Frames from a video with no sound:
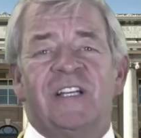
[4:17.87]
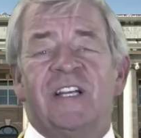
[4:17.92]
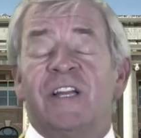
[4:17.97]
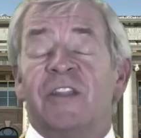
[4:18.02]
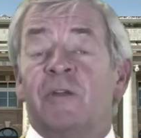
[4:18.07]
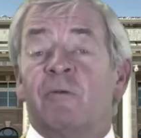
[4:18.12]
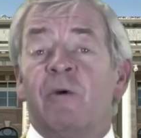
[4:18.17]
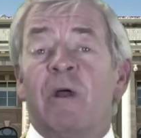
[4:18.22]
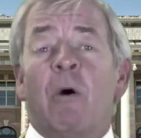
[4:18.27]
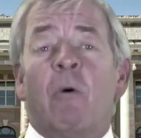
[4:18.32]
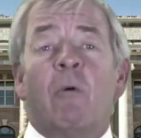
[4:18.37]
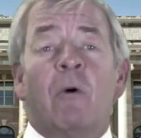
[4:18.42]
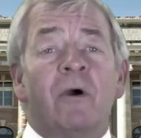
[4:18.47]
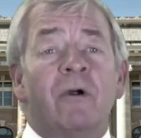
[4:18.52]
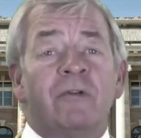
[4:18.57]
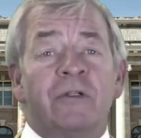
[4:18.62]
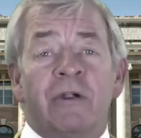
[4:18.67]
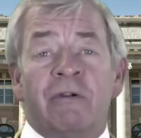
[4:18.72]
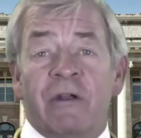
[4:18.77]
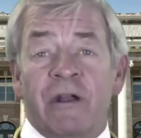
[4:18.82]
The real
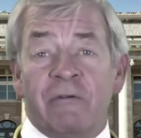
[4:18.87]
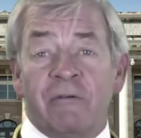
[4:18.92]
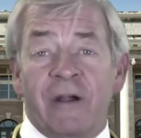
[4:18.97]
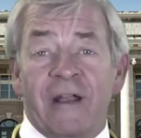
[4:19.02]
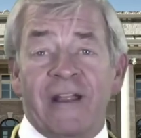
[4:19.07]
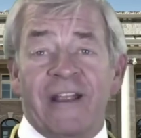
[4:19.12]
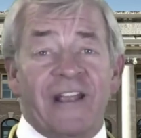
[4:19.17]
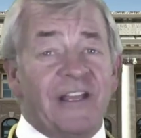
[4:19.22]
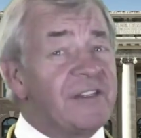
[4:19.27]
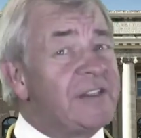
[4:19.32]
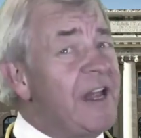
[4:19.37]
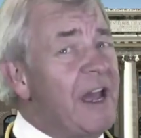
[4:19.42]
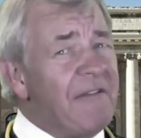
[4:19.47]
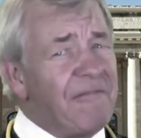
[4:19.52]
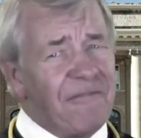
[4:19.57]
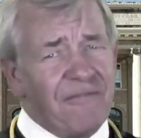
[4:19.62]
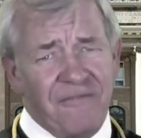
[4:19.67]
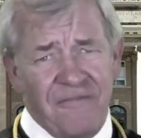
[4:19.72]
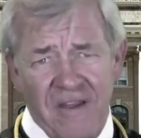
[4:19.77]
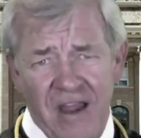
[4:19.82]
world you're entering is not
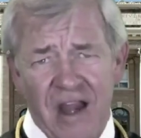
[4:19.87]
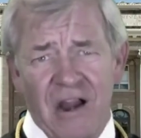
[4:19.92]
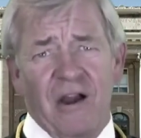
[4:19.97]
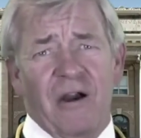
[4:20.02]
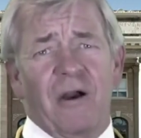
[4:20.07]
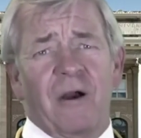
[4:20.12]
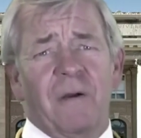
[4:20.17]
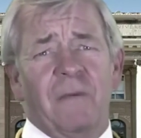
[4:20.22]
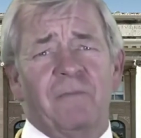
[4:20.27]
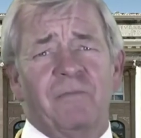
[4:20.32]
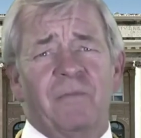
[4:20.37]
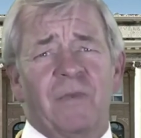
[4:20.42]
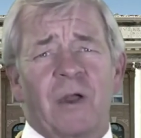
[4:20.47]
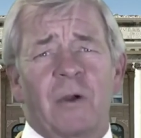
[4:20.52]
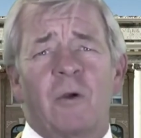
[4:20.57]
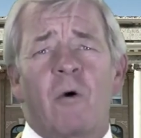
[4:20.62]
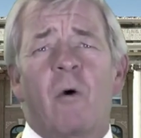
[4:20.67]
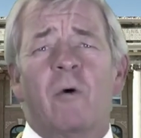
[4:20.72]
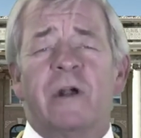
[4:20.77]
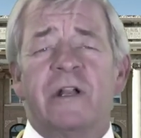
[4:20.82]
fair,
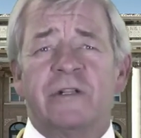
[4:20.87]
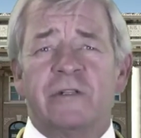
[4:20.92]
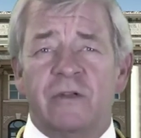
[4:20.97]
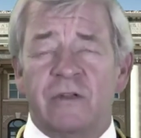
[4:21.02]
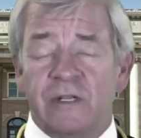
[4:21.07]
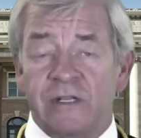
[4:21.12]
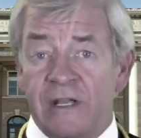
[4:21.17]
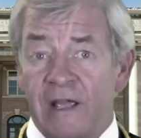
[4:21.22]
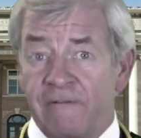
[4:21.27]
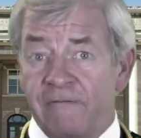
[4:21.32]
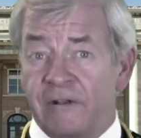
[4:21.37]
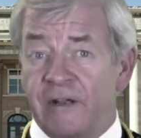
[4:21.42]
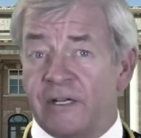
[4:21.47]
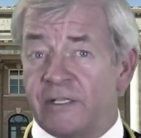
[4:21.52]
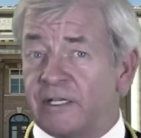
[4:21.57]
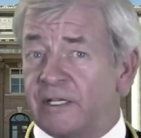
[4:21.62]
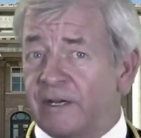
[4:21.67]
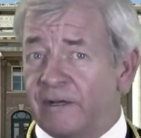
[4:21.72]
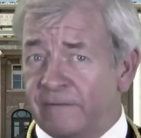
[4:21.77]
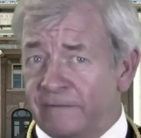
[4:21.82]
according to the
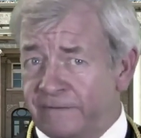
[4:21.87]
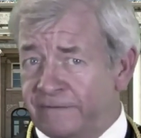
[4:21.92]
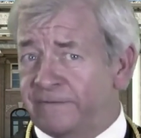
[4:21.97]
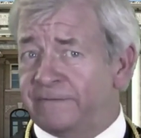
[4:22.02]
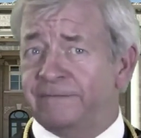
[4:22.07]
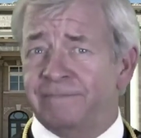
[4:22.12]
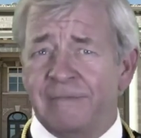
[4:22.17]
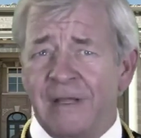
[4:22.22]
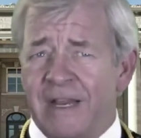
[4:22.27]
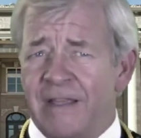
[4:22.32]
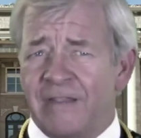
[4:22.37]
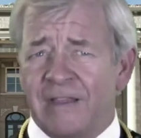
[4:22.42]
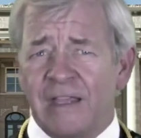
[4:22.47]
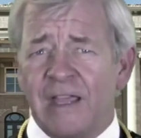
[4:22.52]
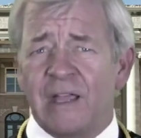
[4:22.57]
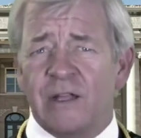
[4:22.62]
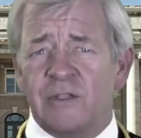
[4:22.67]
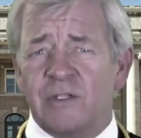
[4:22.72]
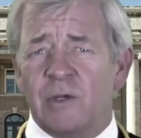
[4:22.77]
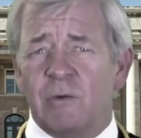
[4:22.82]
definition of many of the
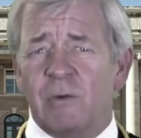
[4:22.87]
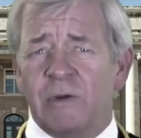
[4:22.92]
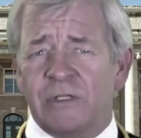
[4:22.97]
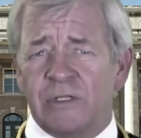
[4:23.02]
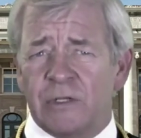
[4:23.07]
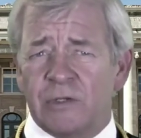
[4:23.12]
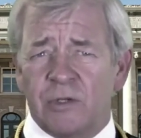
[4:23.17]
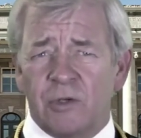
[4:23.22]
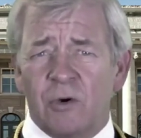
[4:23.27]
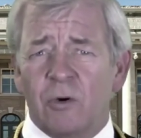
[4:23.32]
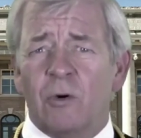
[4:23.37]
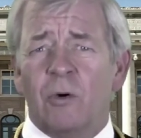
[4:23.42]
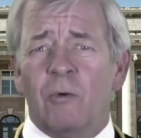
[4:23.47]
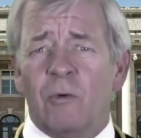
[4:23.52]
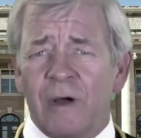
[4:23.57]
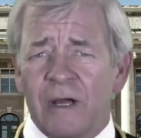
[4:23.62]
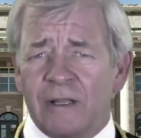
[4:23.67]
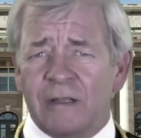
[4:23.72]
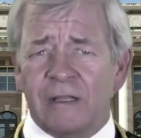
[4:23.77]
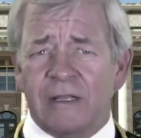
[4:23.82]
kids you went to school
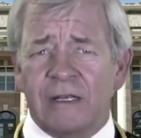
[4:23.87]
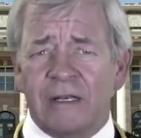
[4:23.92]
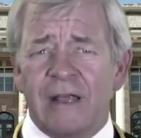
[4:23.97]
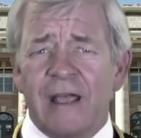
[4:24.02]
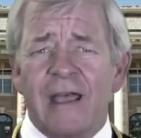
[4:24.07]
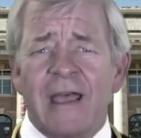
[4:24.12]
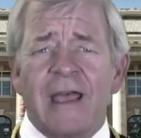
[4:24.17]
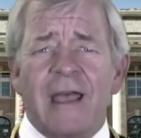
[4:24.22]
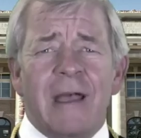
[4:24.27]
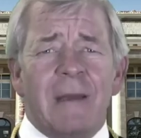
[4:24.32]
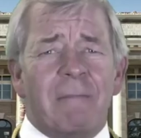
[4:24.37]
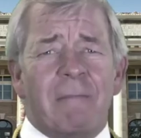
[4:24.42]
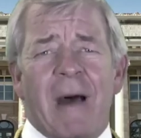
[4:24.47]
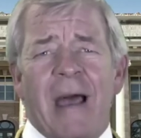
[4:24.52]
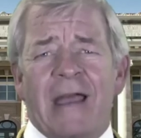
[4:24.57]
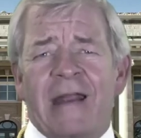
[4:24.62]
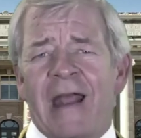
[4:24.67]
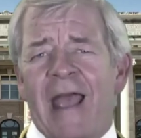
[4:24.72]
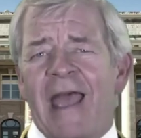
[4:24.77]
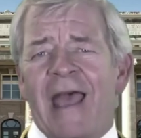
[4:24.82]
with and
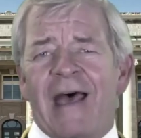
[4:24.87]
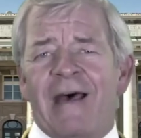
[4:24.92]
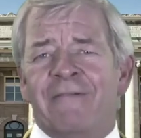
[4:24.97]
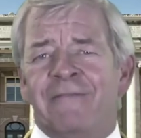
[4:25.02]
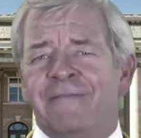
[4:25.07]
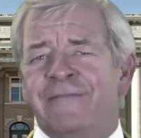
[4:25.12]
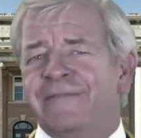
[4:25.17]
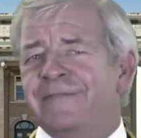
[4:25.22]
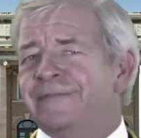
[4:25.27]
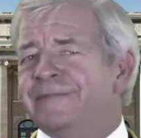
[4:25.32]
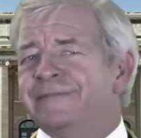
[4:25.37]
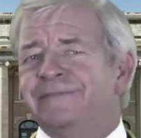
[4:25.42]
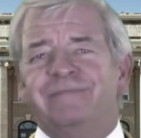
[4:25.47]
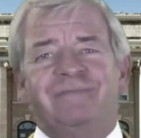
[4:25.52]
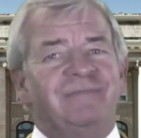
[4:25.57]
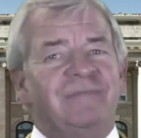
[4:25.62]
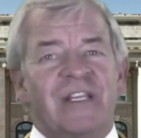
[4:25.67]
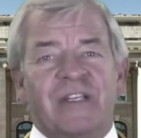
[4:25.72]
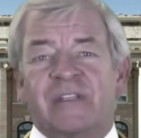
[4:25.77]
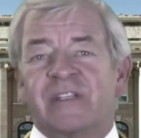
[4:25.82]
might
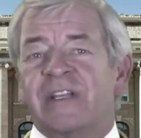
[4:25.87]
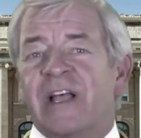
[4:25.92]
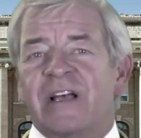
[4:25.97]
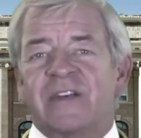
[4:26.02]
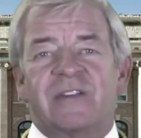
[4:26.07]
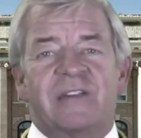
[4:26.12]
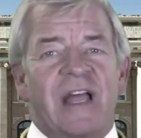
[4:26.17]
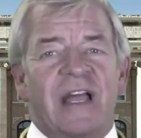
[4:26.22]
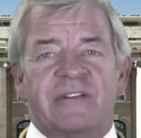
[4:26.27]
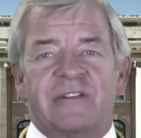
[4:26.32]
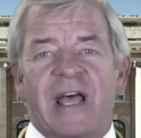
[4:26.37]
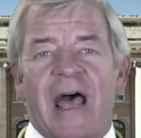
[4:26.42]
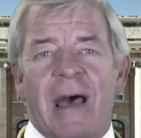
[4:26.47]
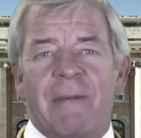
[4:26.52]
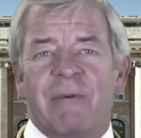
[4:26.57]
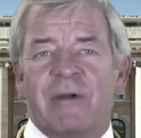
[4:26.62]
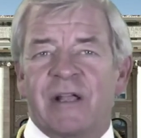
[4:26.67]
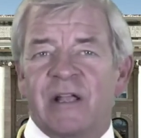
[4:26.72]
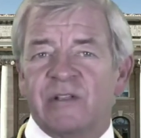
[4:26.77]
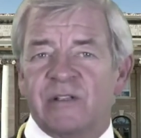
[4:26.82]
have discussed that
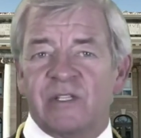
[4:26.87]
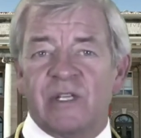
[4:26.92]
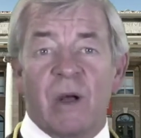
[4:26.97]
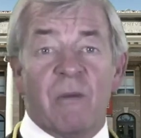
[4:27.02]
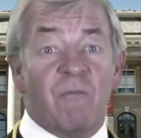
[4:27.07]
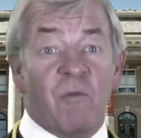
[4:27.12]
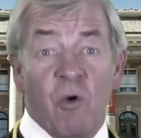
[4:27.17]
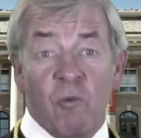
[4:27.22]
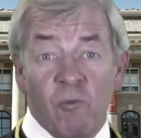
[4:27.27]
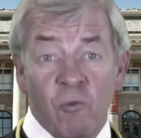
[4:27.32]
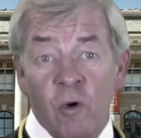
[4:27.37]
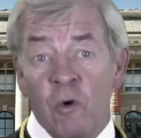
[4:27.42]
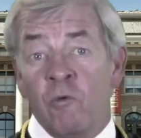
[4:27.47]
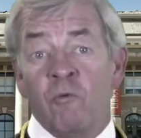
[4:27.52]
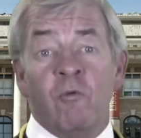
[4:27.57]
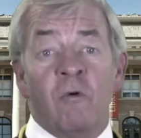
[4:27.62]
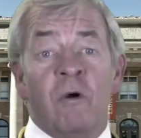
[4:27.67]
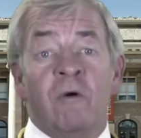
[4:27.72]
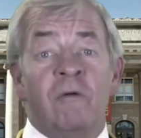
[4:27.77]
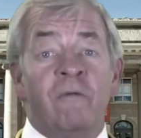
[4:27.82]
topic in some
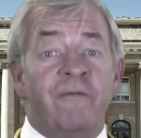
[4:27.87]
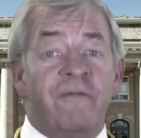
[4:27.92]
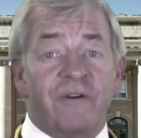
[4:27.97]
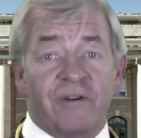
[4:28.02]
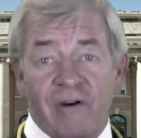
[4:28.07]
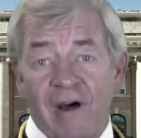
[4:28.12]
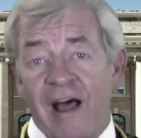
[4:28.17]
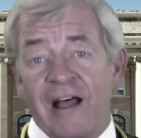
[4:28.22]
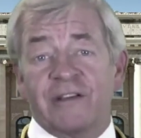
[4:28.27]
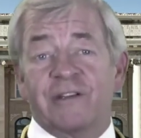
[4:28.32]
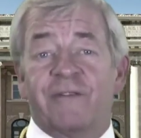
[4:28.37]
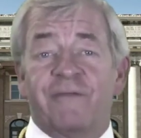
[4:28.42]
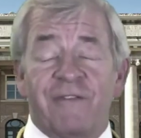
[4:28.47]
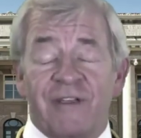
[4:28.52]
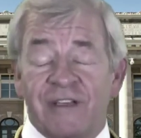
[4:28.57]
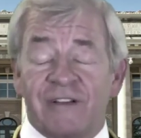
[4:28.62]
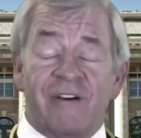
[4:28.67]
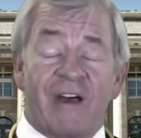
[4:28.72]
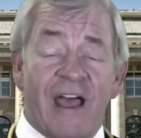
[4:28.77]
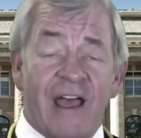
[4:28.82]
woo-woo philosophy
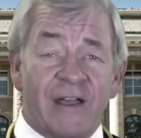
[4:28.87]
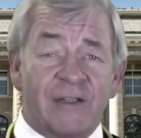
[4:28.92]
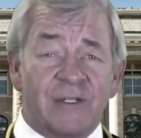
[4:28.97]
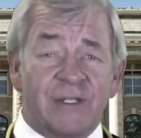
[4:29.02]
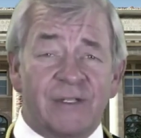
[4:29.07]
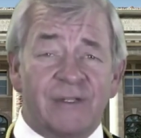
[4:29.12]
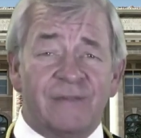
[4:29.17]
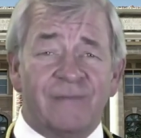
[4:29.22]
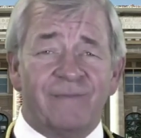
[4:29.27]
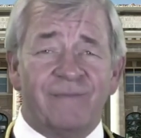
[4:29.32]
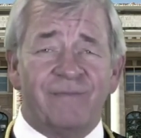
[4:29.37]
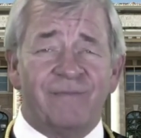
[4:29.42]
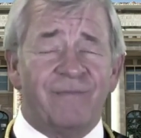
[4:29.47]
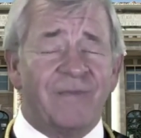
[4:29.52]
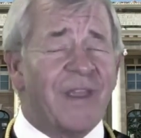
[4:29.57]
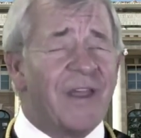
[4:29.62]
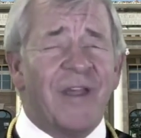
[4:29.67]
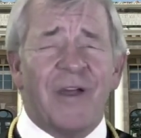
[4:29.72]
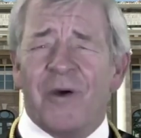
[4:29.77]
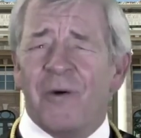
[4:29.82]
class.
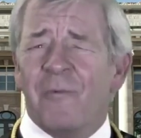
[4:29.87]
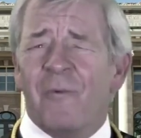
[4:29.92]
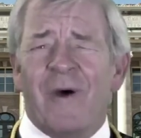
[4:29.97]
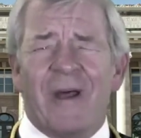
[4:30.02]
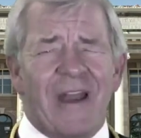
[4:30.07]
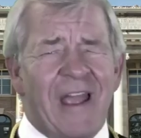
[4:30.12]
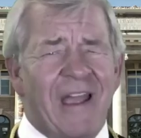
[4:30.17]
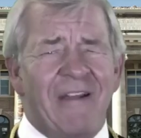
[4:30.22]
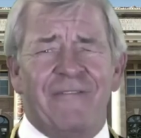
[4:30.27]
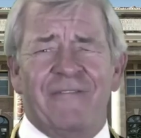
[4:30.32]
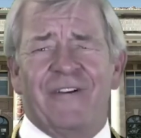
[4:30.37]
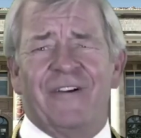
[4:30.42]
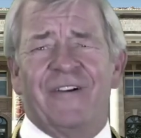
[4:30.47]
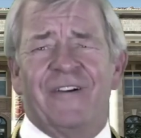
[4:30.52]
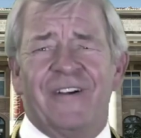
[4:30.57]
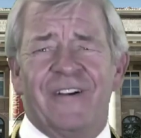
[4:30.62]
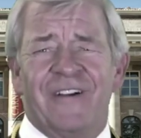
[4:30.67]
Whatever.